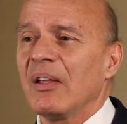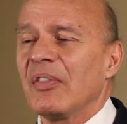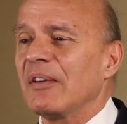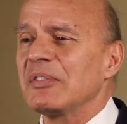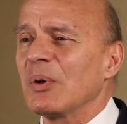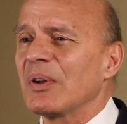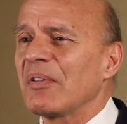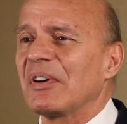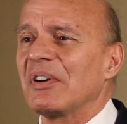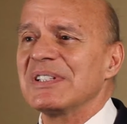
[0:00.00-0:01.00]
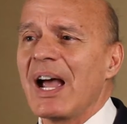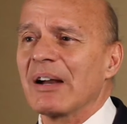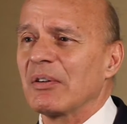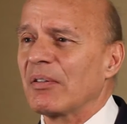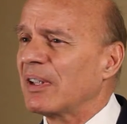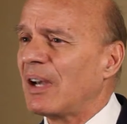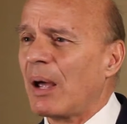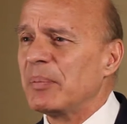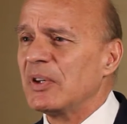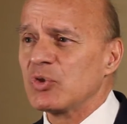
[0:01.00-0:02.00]
They have told us that our doctors
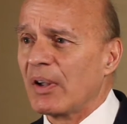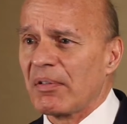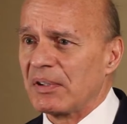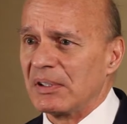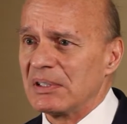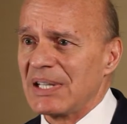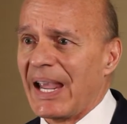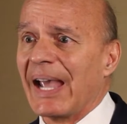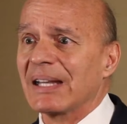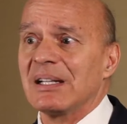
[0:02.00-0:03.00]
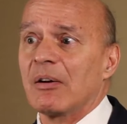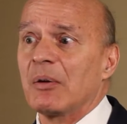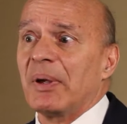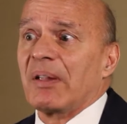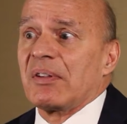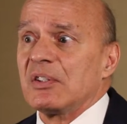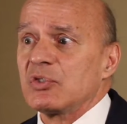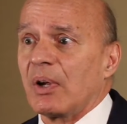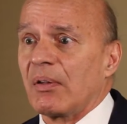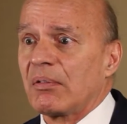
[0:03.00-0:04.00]
cannot be trusted to act in our best
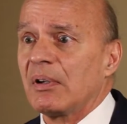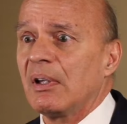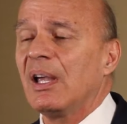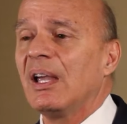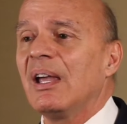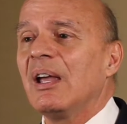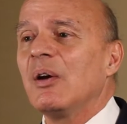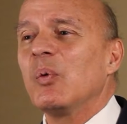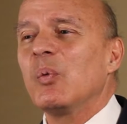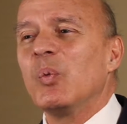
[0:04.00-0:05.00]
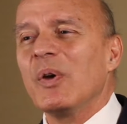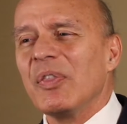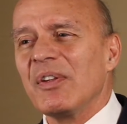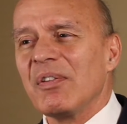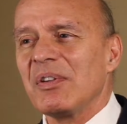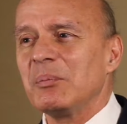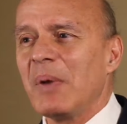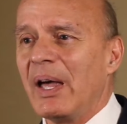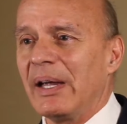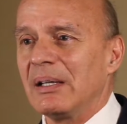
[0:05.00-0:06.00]
interest. With this in
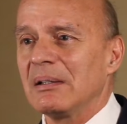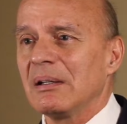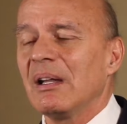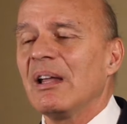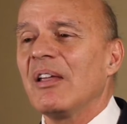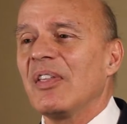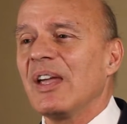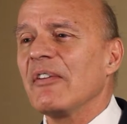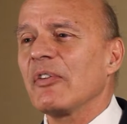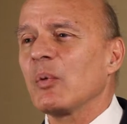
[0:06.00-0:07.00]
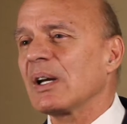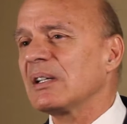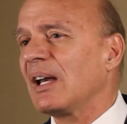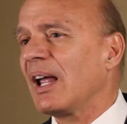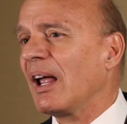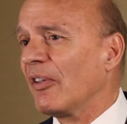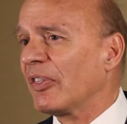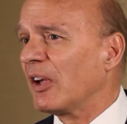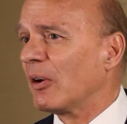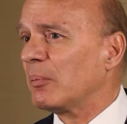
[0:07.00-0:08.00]
mind, they have erected a
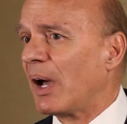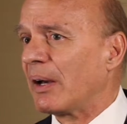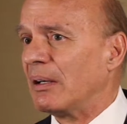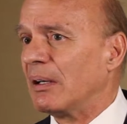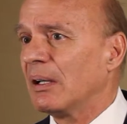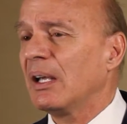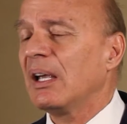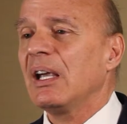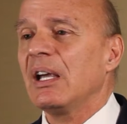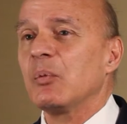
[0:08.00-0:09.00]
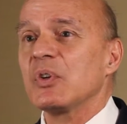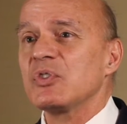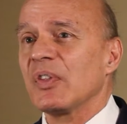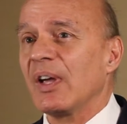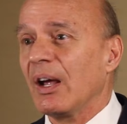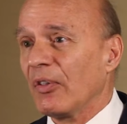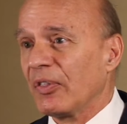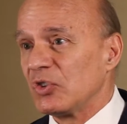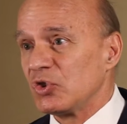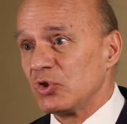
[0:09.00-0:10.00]
healthcare model in which the health
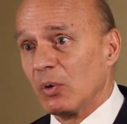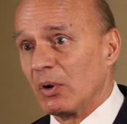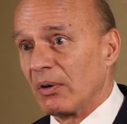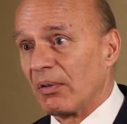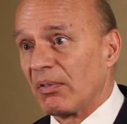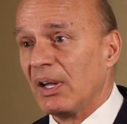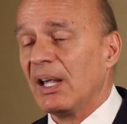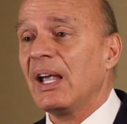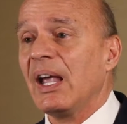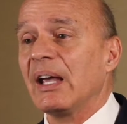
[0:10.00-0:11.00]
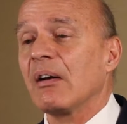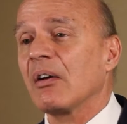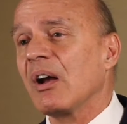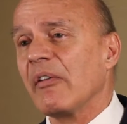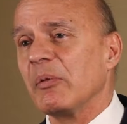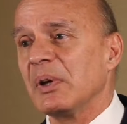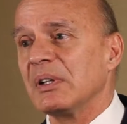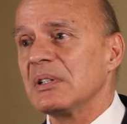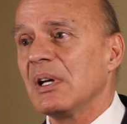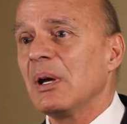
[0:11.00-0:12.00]
insurers and our
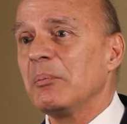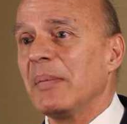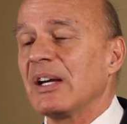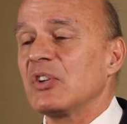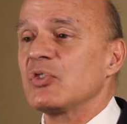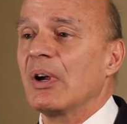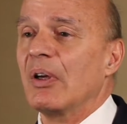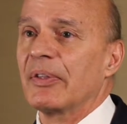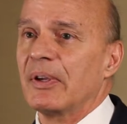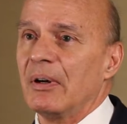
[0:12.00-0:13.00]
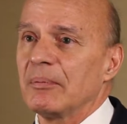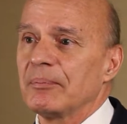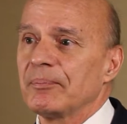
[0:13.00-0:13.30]
government manage our healthcare.